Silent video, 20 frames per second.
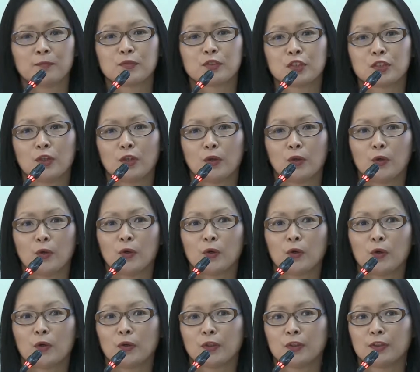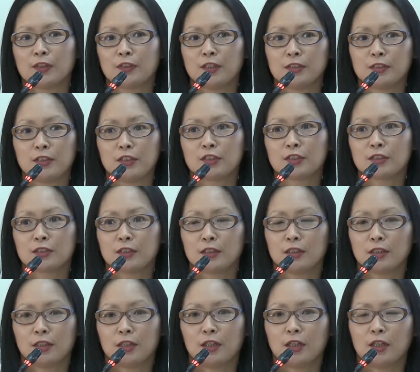So this is
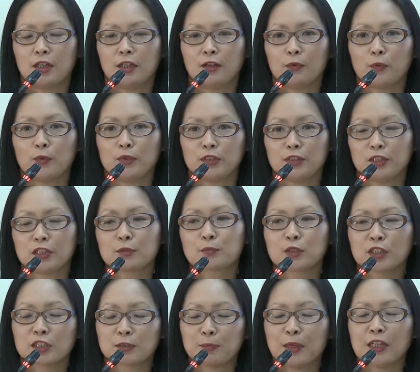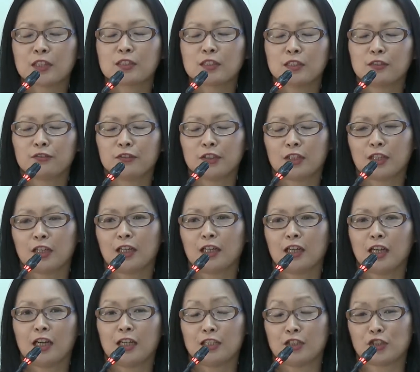with this perspective
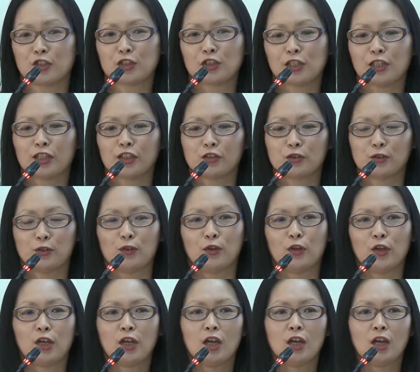that I just like to